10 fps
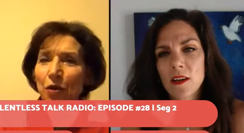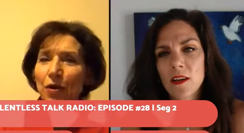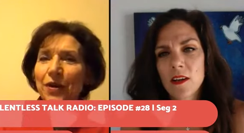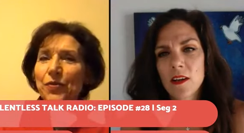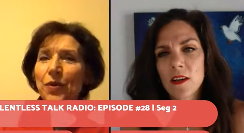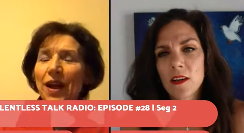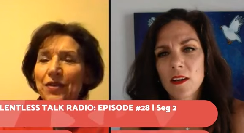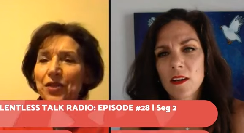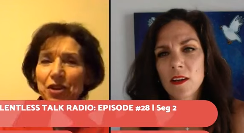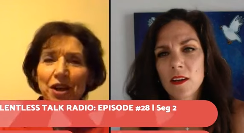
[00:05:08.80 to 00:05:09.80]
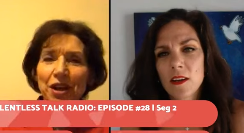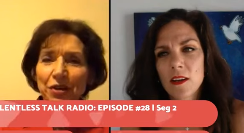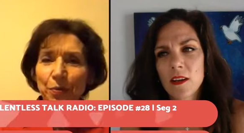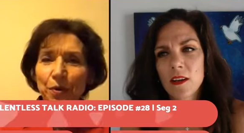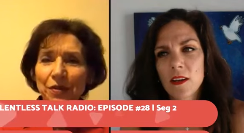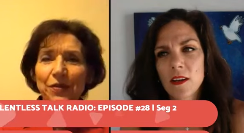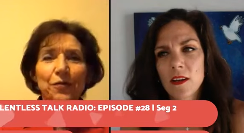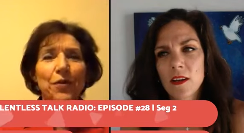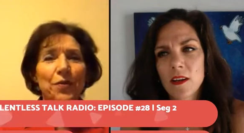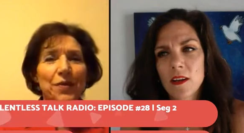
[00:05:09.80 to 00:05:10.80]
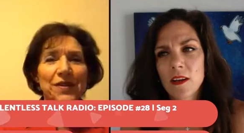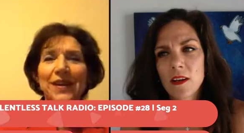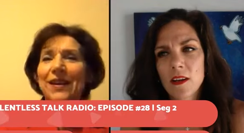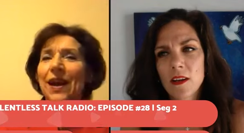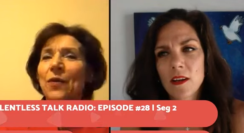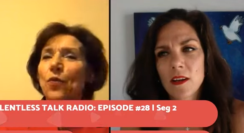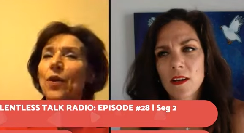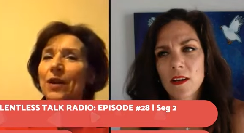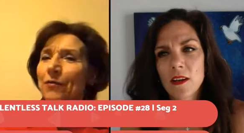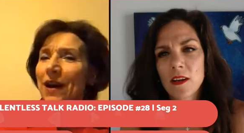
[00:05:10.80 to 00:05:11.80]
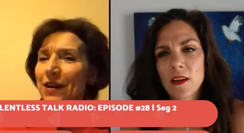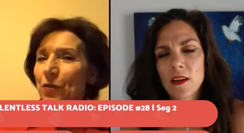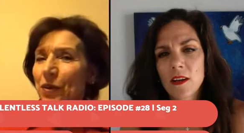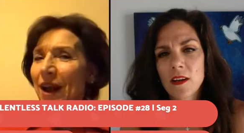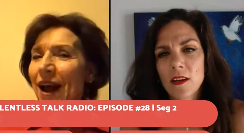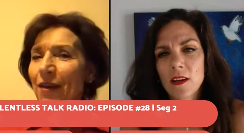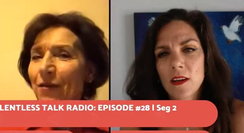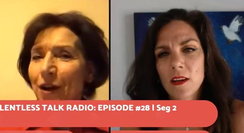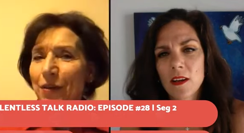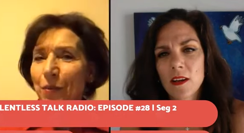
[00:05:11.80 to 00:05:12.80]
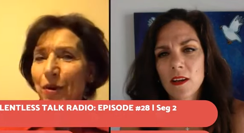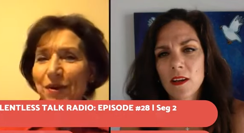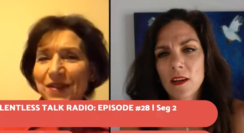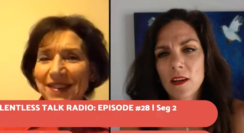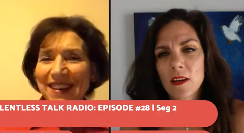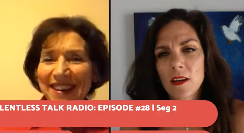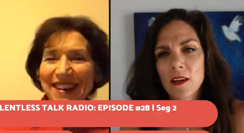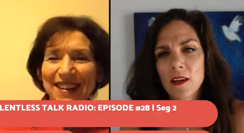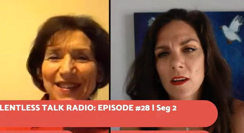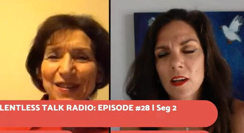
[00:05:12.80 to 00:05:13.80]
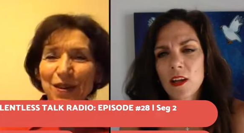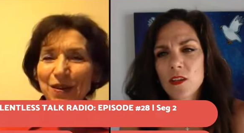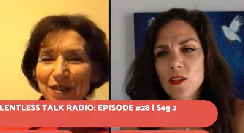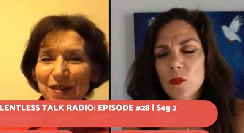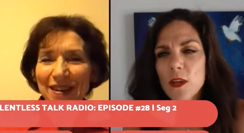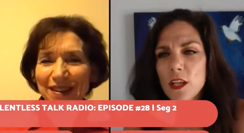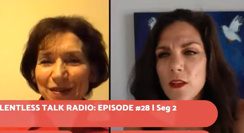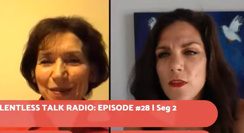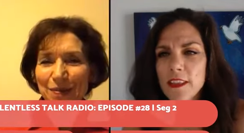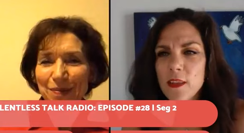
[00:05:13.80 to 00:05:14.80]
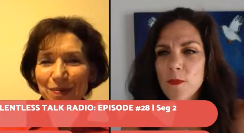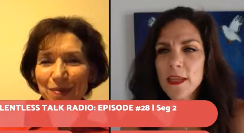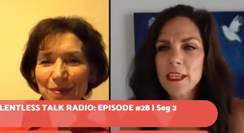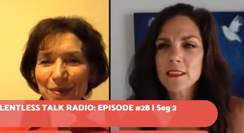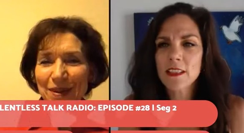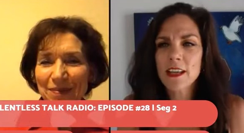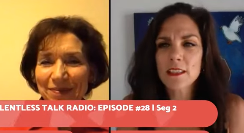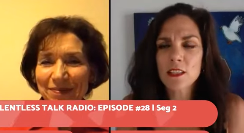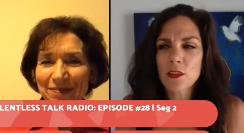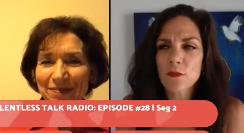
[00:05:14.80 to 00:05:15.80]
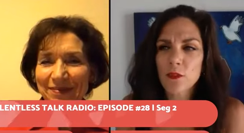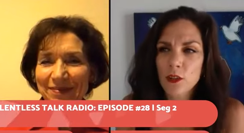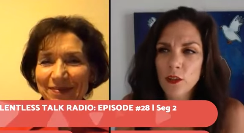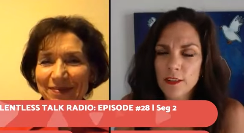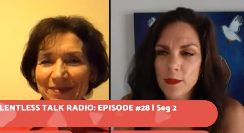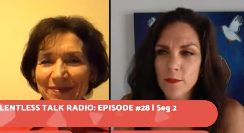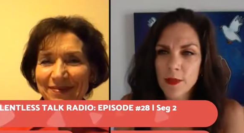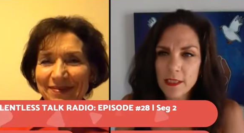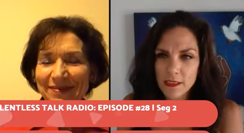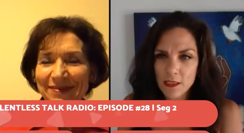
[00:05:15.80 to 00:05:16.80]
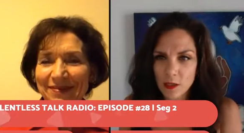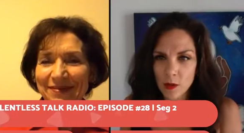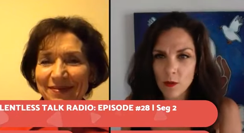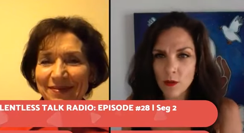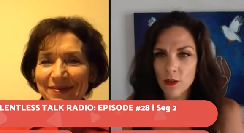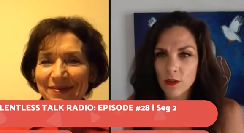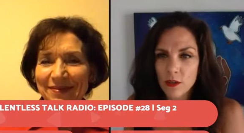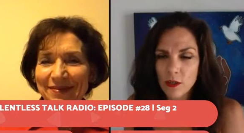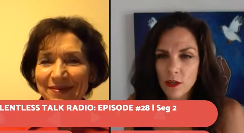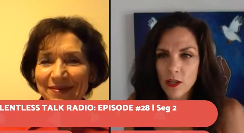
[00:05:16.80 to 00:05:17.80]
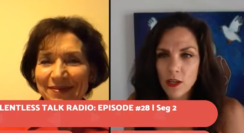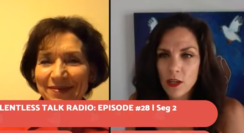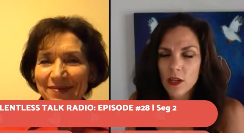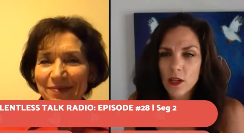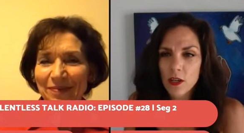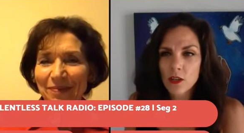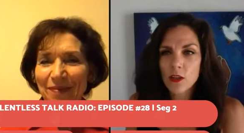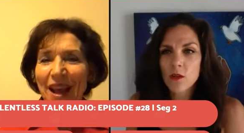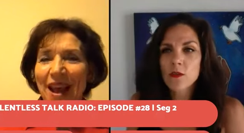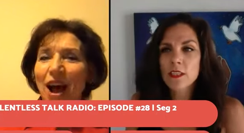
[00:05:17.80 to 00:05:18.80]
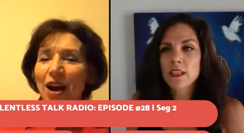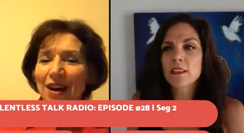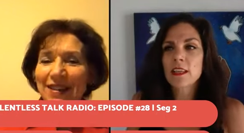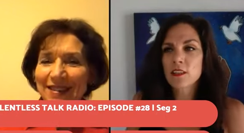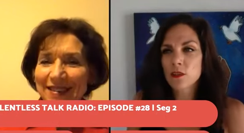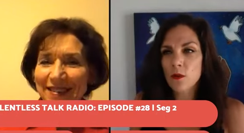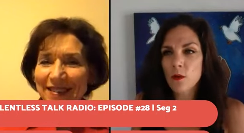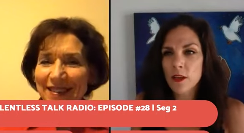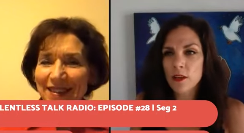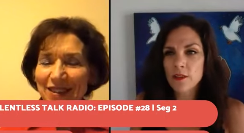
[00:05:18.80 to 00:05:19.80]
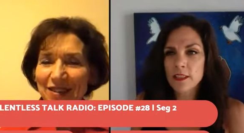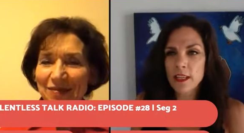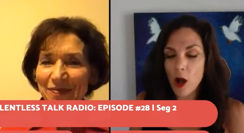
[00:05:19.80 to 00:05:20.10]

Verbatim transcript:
Speaker 1: oils will actually change a person's frequency and what effect it would have on the person. So it's. What do
Speaker 2: you think the biggest lesson you've learned as a business owner using essential oils and